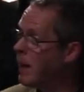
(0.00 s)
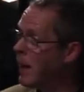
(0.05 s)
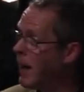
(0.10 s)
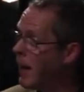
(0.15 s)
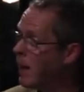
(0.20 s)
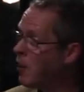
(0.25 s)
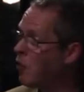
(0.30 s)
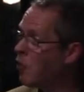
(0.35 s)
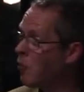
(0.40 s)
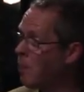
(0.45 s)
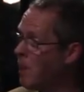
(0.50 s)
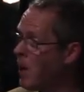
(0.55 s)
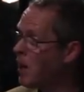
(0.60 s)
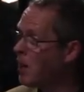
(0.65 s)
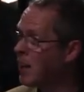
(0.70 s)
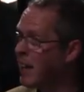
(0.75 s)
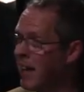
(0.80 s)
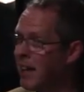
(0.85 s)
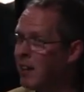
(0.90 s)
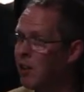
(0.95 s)
And
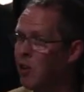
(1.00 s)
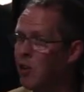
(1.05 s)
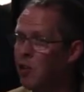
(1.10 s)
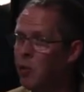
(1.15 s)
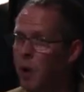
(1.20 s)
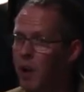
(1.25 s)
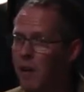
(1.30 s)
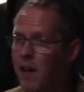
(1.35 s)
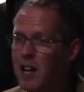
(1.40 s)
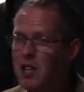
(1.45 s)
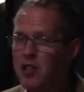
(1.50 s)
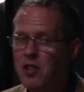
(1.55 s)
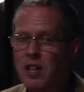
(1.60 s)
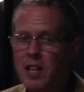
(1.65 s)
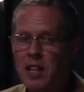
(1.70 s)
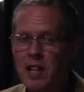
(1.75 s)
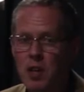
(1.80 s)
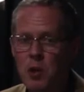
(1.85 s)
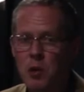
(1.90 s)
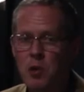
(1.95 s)
smart kettles were
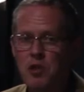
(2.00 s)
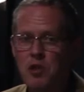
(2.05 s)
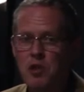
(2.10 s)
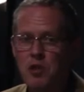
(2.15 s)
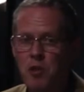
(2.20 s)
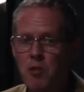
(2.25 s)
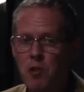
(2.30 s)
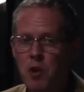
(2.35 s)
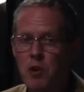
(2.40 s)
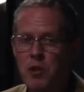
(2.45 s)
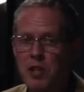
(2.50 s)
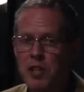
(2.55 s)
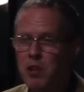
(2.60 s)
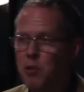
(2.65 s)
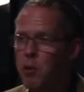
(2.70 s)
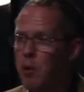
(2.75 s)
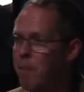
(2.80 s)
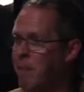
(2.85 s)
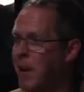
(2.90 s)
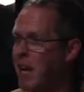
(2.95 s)
actually used as a route
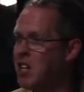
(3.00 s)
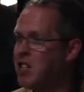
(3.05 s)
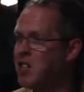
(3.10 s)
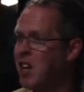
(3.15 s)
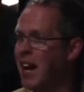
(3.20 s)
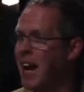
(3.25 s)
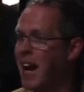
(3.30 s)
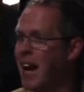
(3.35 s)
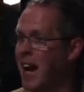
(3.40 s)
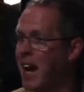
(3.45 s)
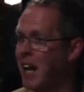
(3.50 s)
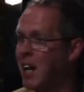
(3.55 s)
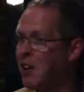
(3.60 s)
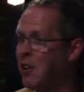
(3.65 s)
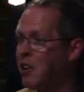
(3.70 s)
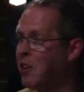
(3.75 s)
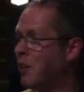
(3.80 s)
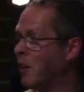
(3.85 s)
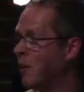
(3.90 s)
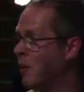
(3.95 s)
into a major hack
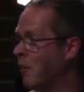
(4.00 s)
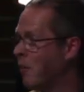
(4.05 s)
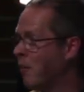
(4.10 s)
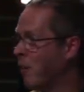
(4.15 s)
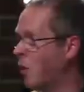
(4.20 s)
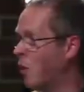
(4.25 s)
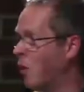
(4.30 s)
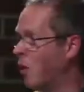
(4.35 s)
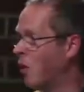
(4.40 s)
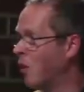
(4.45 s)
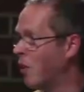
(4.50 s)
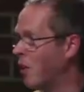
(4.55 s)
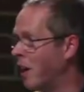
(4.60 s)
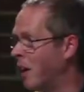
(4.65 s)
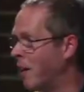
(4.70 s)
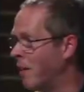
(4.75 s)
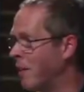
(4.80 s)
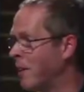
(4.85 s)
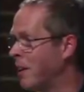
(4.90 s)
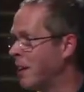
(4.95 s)
for
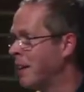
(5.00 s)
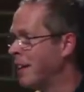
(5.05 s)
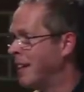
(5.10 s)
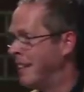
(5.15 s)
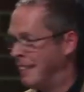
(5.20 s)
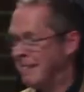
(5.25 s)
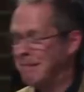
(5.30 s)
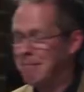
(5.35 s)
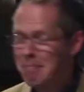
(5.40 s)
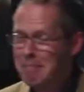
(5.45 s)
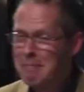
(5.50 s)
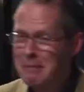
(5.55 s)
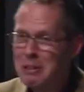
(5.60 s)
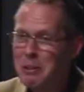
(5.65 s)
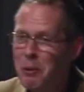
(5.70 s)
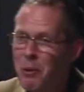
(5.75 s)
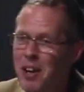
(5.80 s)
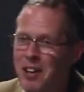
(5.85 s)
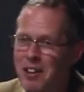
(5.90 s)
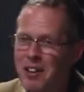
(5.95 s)
uh,
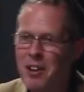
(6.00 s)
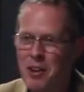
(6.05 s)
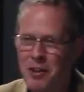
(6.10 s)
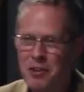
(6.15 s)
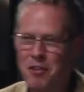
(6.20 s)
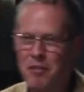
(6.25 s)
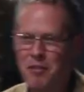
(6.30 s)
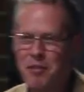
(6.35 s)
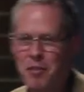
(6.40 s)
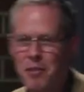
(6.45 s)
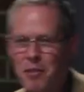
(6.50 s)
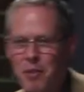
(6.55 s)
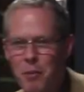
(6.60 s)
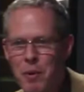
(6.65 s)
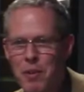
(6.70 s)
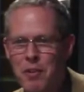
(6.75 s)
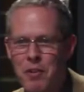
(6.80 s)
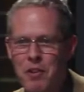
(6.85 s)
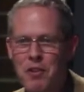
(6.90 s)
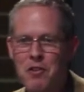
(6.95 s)
quite a lot of,
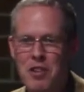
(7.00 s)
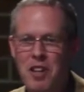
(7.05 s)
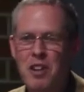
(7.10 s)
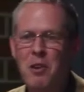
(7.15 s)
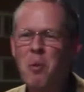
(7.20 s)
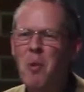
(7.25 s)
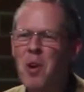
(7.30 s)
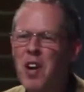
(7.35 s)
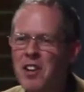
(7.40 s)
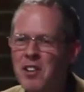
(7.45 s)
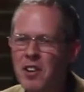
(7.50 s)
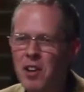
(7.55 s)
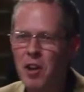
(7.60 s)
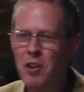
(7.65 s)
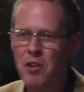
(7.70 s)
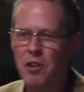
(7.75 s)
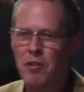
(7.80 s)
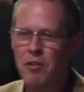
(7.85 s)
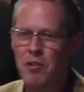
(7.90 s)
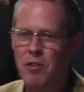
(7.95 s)
with, with quite a
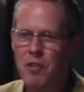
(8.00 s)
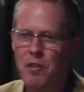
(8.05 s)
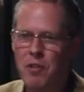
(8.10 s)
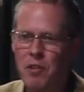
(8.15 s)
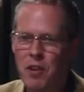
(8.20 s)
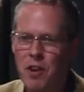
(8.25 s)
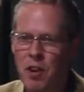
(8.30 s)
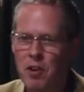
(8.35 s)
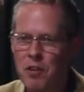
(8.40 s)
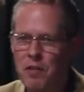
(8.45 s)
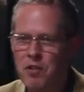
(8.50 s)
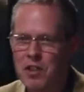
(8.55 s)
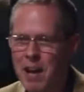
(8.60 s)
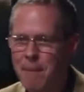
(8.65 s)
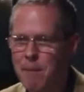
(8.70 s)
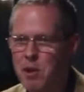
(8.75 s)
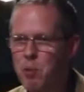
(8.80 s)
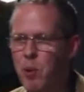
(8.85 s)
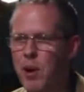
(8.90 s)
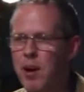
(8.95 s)
lot of lot of
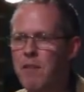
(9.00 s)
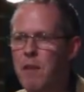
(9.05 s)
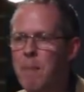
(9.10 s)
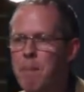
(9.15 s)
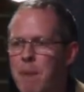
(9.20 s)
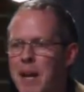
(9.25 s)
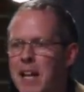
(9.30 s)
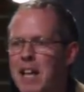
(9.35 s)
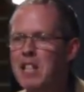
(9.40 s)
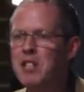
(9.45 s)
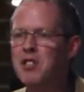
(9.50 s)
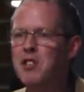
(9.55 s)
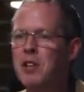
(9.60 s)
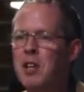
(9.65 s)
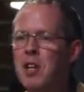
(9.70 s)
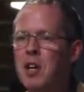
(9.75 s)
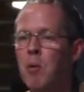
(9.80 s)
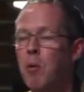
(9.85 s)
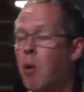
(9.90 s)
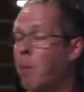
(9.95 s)
damage. One of the biggest,
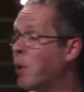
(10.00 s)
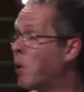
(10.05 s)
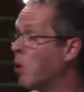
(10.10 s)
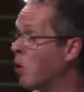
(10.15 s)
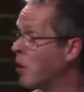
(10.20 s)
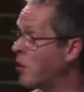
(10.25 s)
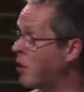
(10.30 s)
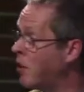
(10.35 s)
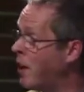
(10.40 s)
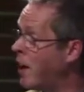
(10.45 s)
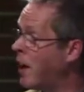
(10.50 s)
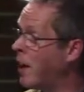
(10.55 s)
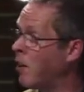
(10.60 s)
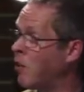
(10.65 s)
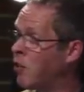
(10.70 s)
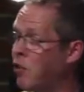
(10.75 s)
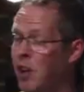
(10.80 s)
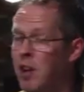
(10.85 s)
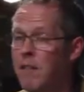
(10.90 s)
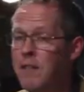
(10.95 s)
what we call a
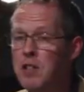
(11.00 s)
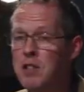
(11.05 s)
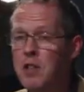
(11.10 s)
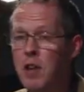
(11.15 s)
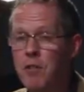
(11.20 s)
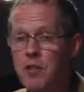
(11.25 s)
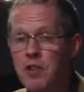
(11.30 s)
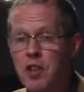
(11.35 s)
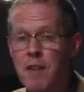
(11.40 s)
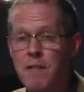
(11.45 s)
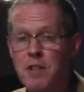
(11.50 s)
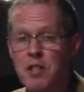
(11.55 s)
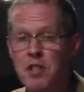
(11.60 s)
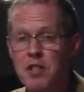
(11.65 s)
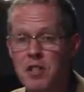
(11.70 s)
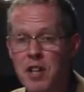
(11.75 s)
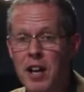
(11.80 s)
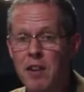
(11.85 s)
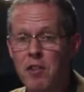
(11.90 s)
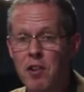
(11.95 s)
denial service of service
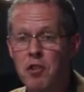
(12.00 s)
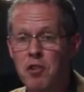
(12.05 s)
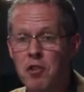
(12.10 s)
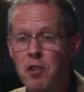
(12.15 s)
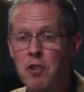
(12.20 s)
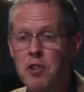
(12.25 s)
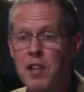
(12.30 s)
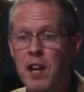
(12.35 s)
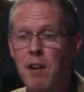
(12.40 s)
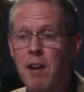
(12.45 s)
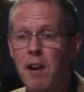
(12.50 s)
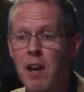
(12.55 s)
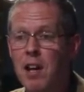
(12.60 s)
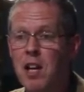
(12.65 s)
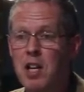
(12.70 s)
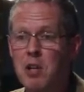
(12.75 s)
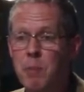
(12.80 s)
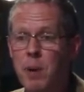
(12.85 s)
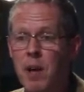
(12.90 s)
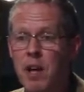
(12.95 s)
attack that took down
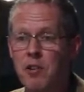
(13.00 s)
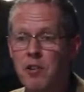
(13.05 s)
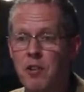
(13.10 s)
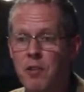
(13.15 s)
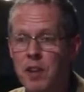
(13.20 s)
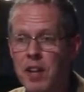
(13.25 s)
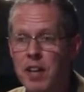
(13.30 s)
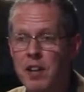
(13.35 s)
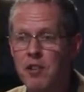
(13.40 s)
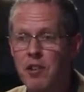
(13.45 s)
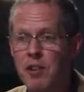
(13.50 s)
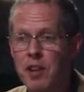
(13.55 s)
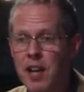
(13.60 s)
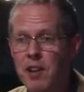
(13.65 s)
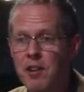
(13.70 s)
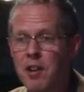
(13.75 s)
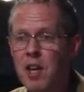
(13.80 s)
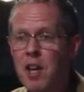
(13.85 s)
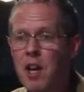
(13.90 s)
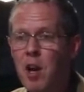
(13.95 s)
large parts of the
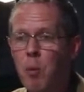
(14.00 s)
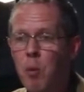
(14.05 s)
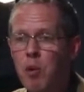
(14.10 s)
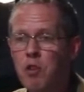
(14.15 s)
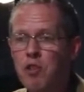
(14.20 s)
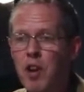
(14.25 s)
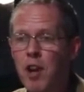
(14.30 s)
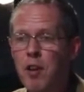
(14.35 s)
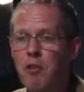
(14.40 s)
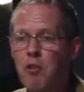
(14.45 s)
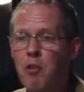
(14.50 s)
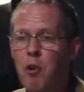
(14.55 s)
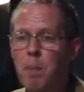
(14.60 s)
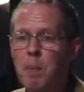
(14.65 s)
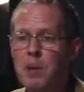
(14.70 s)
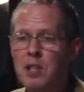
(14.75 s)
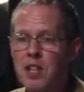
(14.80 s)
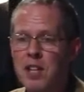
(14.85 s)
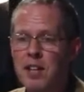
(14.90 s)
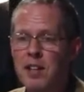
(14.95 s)
internet was done through a
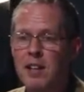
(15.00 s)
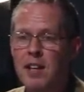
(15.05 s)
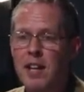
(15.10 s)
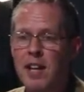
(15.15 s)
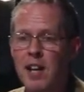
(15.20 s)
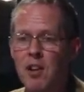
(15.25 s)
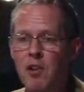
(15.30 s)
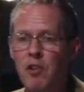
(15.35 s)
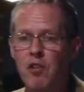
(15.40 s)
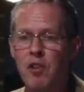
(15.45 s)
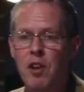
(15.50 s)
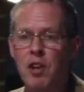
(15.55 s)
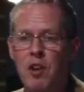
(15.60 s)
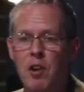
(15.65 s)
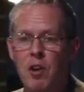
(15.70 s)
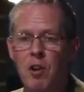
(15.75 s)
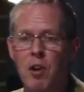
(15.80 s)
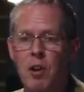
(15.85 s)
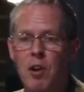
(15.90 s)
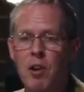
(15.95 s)
particularly
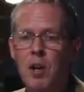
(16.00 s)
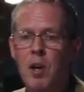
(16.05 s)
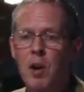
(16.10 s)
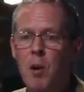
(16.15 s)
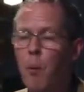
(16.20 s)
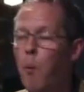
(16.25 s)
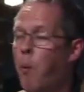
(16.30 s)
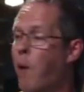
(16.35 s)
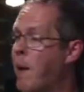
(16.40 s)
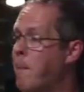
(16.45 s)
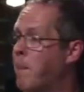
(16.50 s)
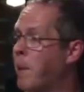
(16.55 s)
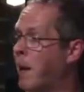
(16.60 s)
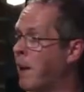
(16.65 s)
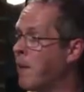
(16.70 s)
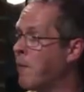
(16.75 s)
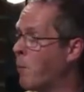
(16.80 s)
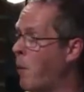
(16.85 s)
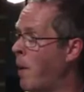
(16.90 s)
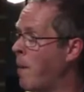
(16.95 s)
insecure web
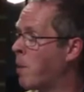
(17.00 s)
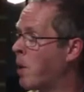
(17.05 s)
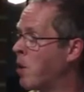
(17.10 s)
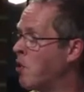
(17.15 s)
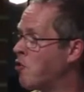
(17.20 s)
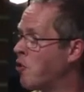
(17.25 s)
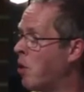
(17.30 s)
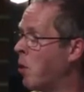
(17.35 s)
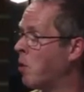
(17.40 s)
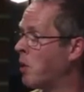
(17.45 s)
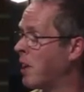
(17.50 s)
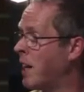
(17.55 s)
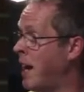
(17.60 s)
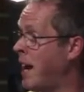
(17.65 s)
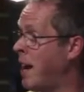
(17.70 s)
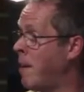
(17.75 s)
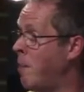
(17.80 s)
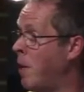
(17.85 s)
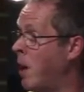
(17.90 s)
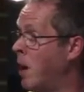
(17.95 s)
web controlled
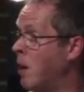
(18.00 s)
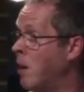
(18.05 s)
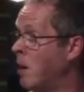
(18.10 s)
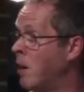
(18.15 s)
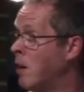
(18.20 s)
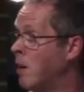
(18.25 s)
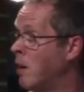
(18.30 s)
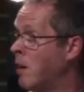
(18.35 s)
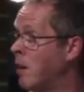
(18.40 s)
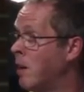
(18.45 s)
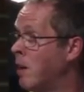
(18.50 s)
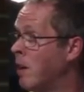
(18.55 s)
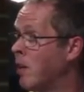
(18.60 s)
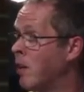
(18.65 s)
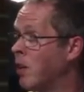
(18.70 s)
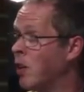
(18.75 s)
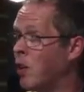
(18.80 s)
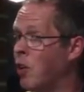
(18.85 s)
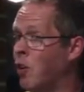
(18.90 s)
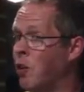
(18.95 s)
camera
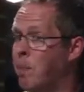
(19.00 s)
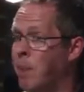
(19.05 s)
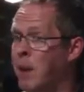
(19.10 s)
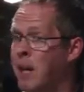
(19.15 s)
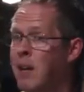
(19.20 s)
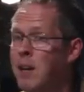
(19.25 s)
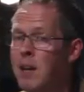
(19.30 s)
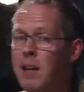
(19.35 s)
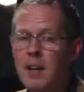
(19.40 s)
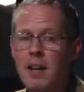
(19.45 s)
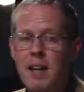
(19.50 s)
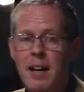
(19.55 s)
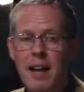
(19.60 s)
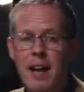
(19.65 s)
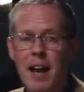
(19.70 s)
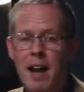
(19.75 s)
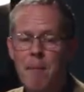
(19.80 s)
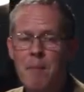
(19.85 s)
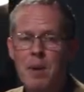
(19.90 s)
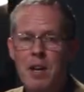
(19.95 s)
that could be
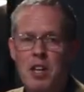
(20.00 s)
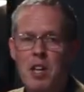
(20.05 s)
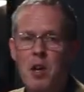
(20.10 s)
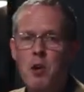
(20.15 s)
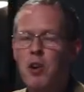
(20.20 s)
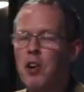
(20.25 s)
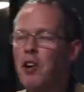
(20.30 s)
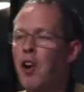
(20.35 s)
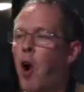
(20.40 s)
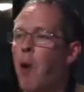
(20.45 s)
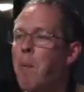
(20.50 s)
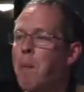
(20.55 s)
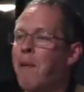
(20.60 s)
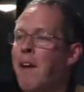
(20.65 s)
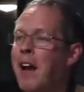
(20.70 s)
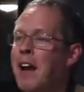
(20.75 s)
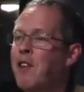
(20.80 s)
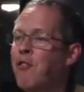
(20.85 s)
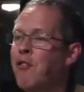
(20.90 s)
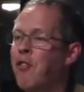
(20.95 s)
um, you could
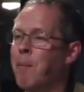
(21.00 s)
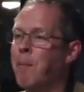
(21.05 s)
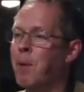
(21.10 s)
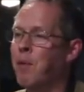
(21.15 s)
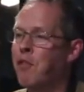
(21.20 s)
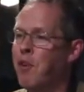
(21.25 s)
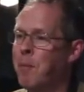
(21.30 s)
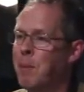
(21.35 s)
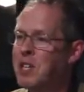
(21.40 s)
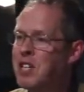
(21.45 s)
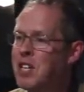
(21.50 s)
operate from from a